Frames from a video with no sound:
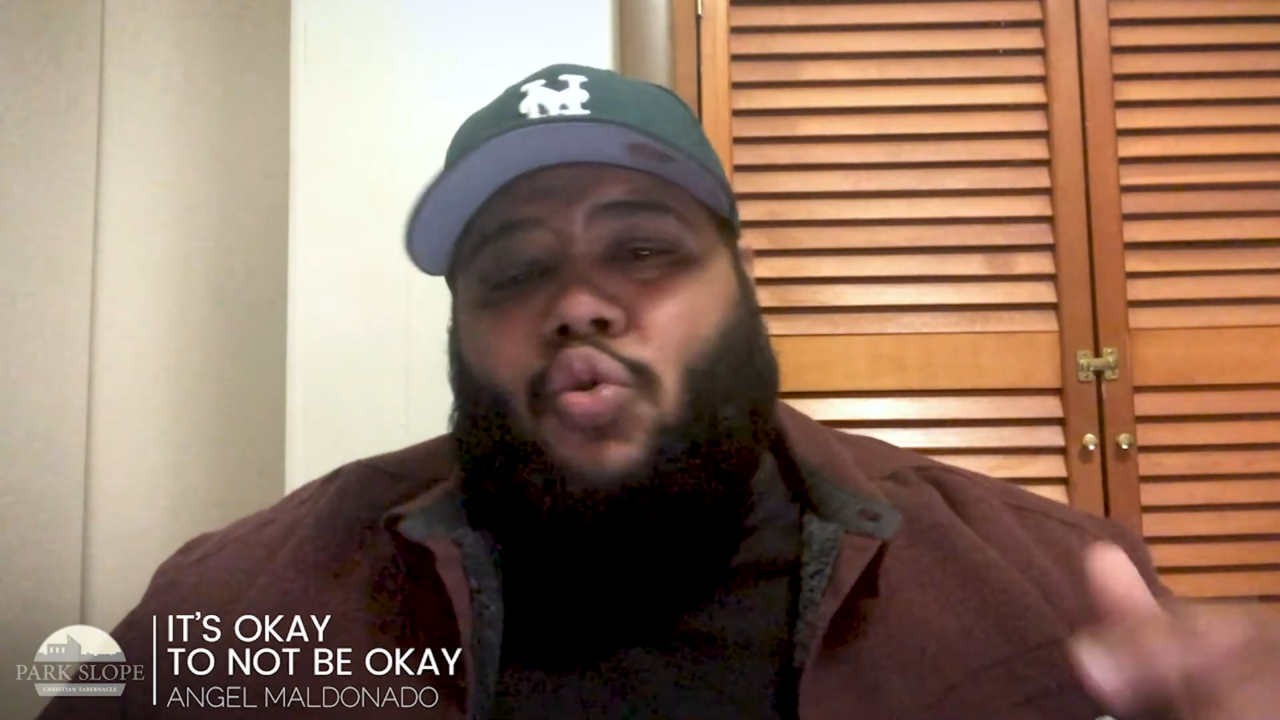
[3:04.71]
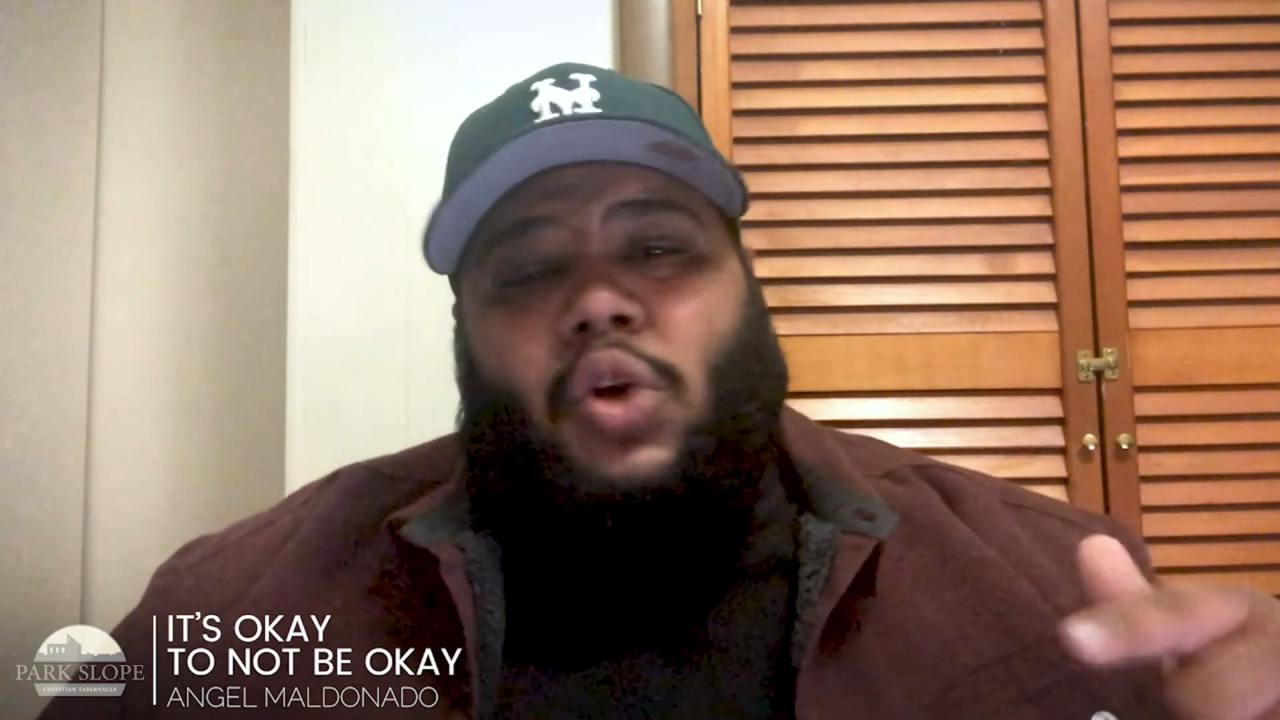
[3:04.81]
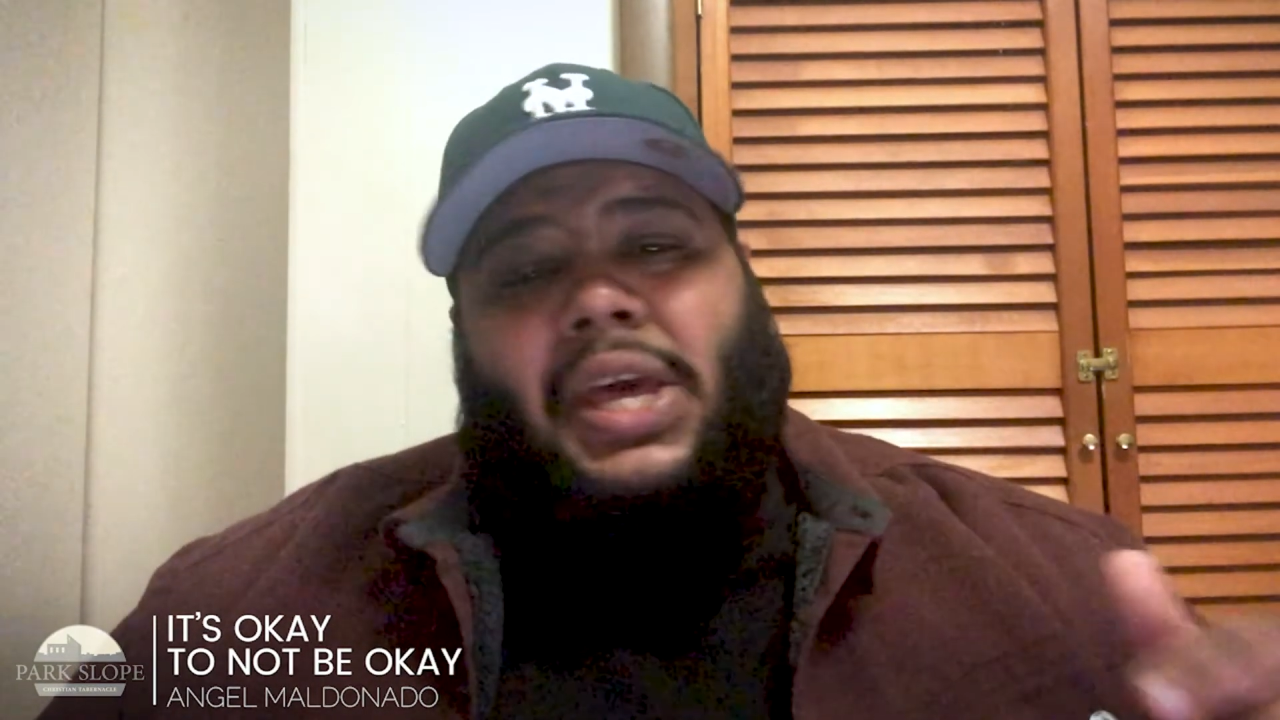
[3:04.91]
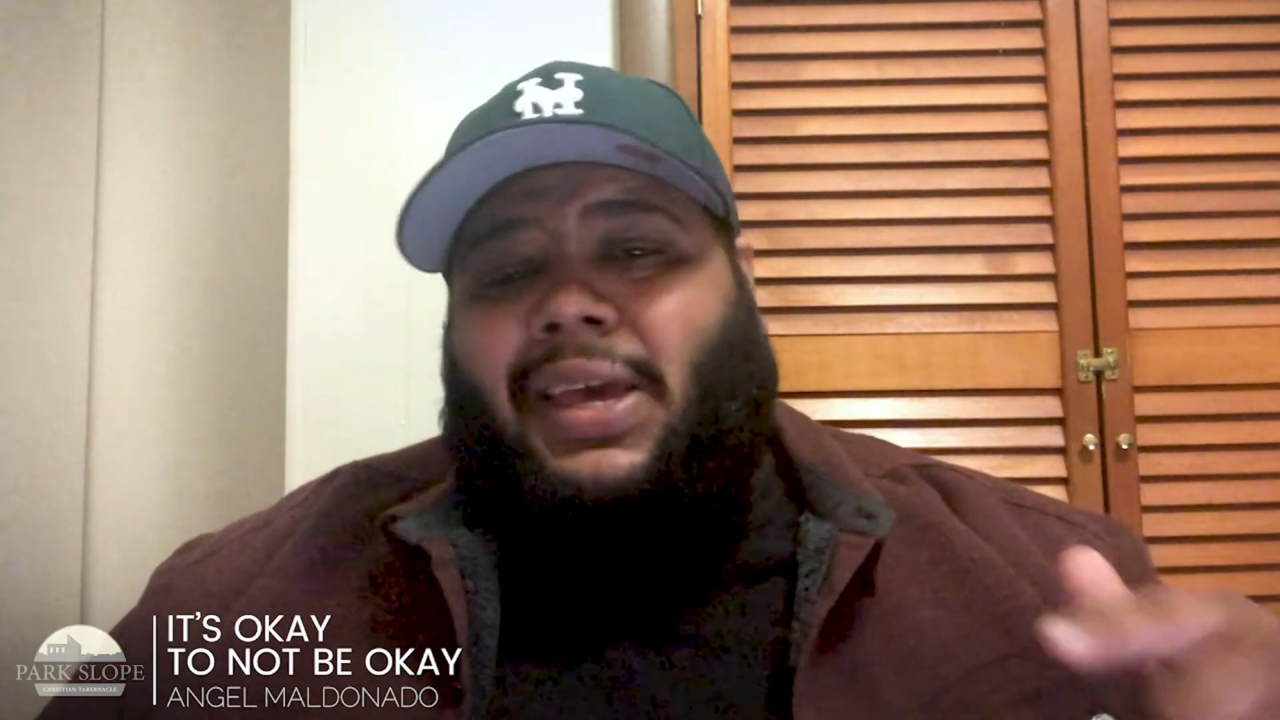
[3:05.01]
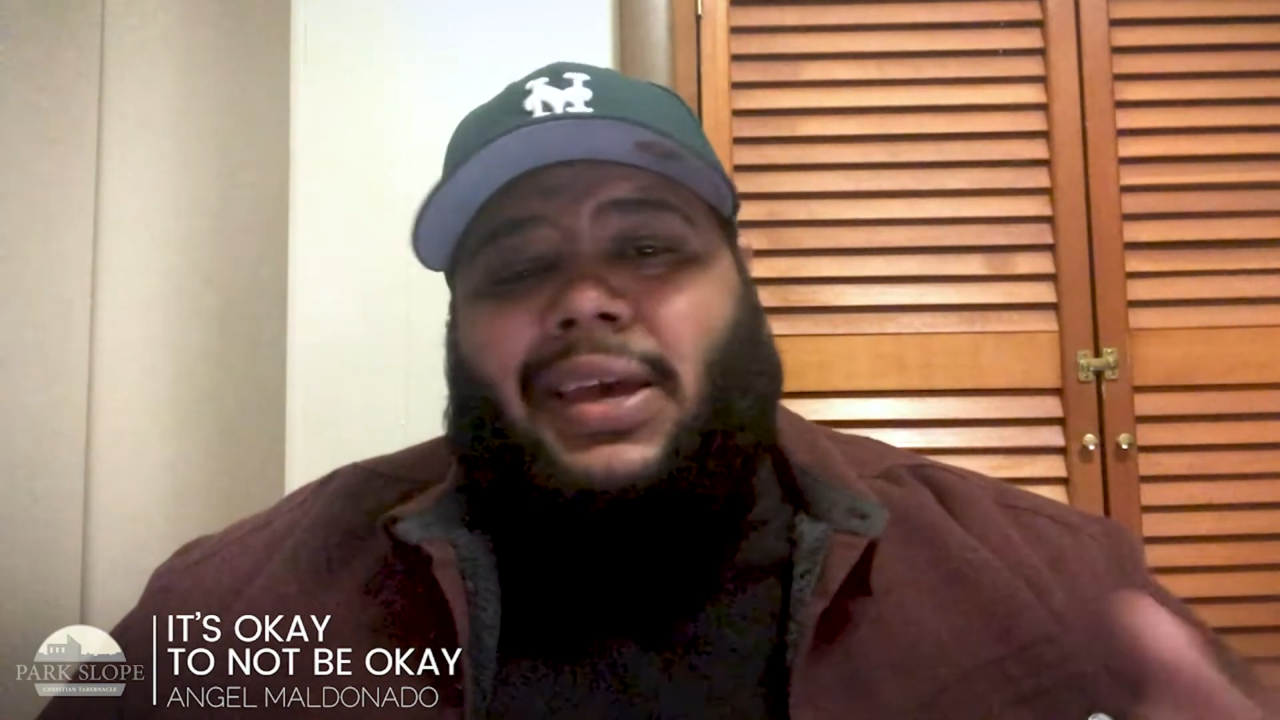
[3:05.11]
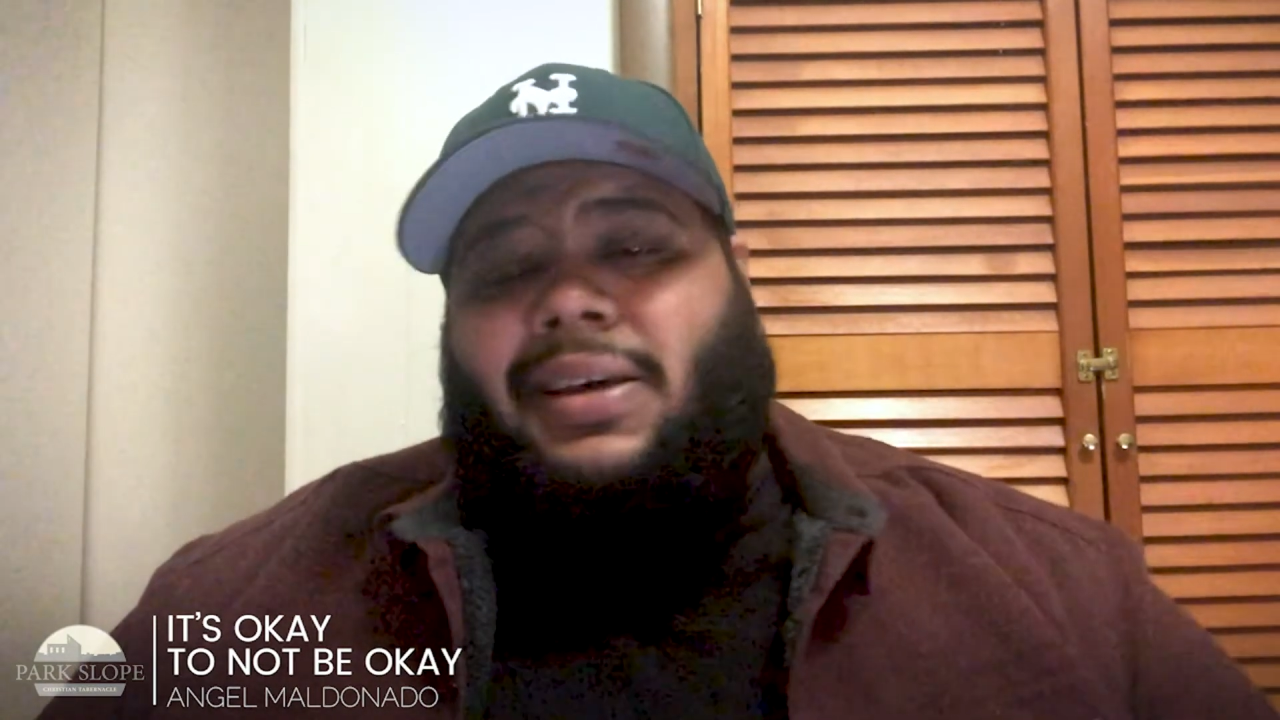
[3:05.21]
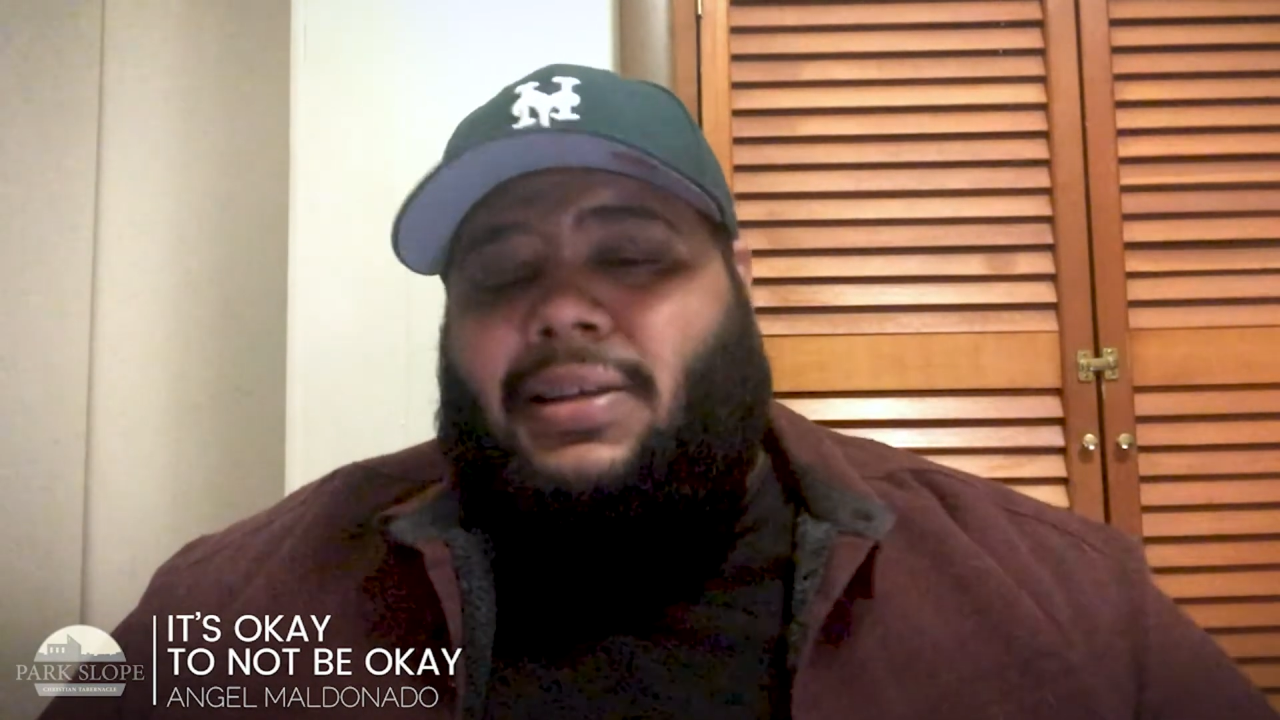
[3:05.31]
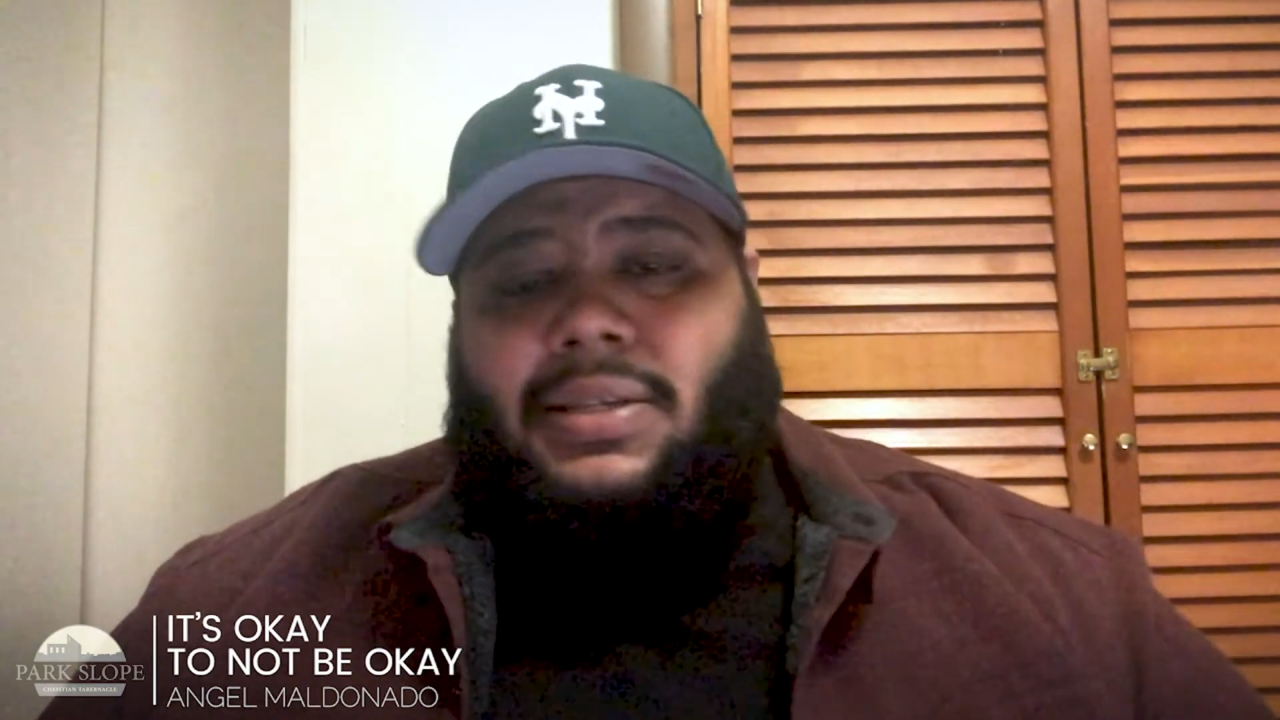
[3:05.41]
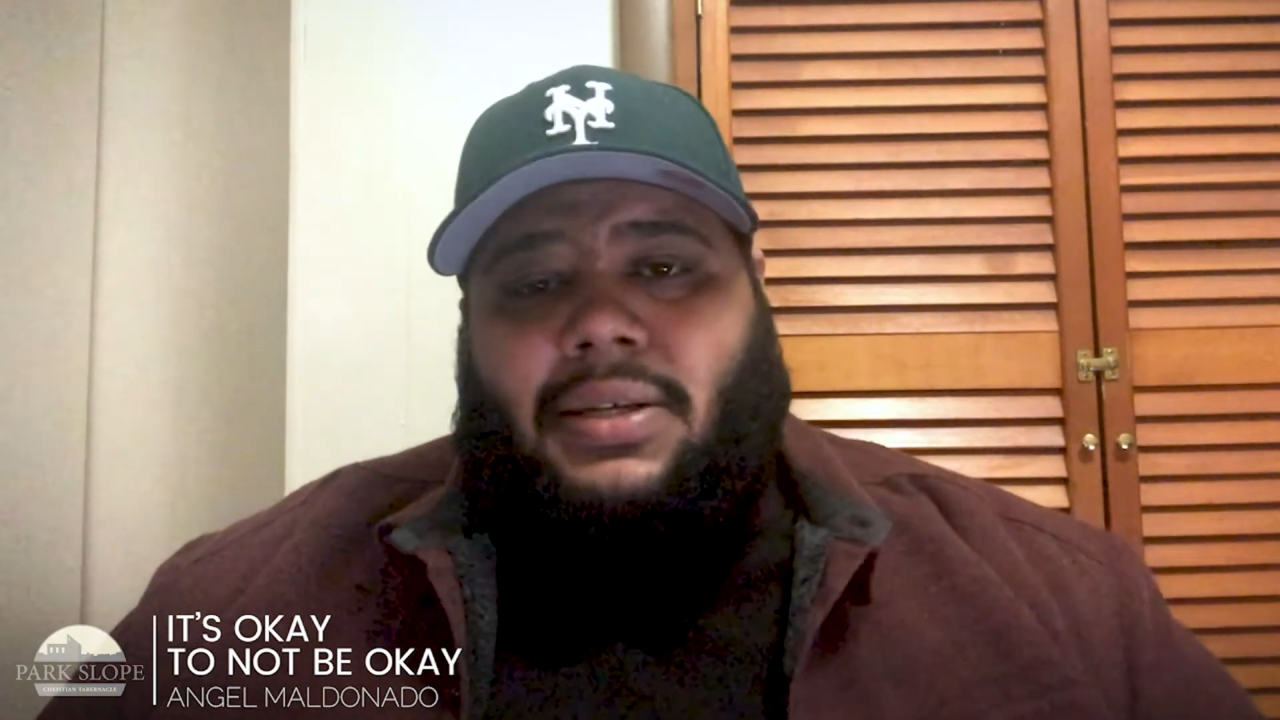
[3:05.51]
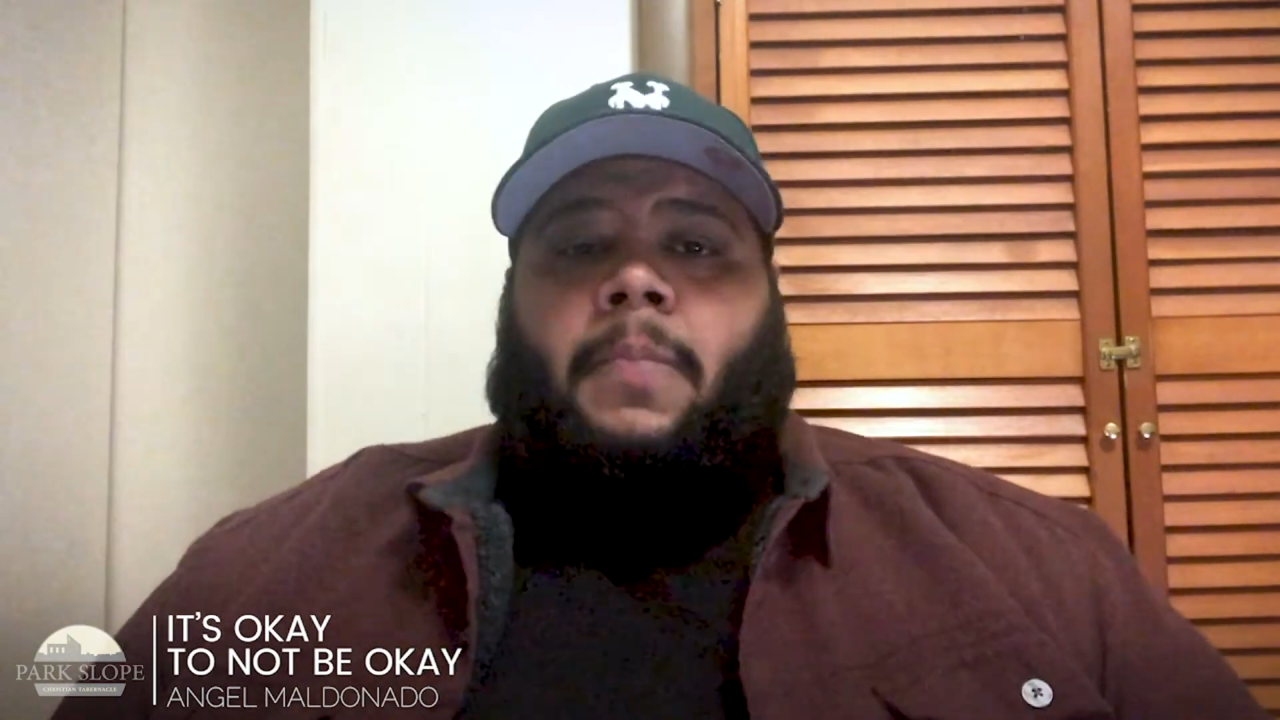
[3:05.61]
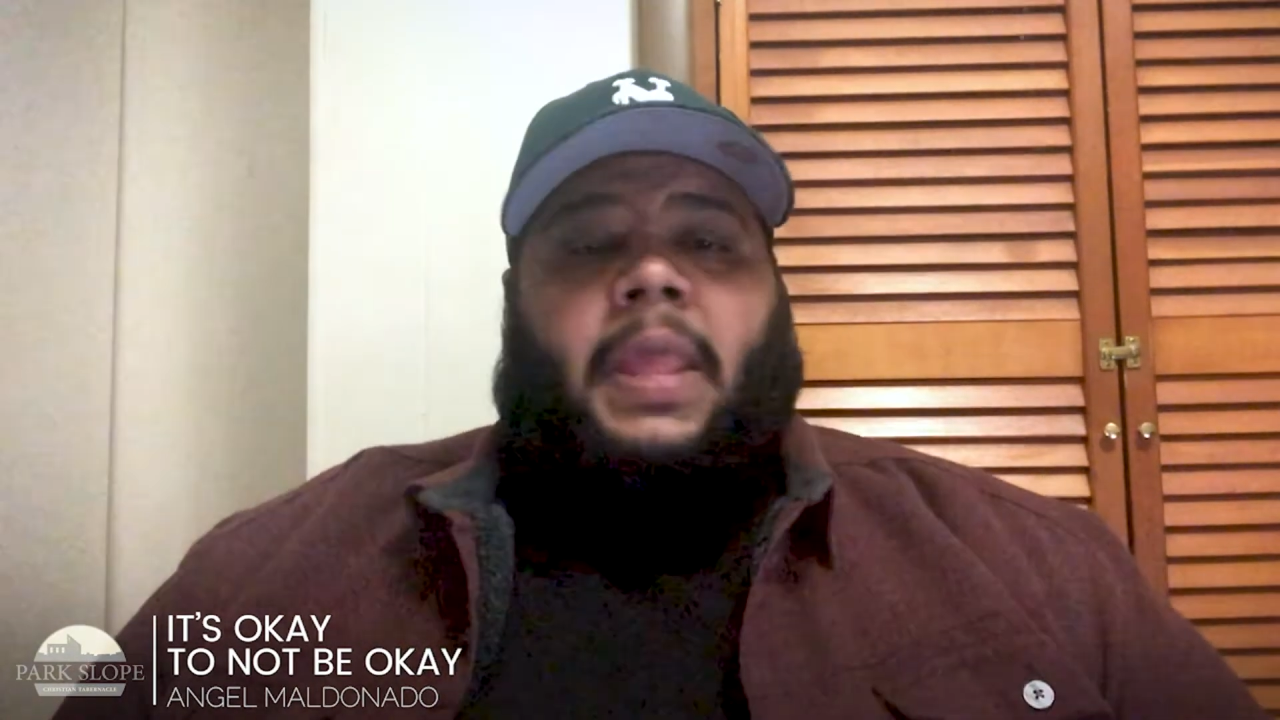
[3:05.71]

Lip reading: He is.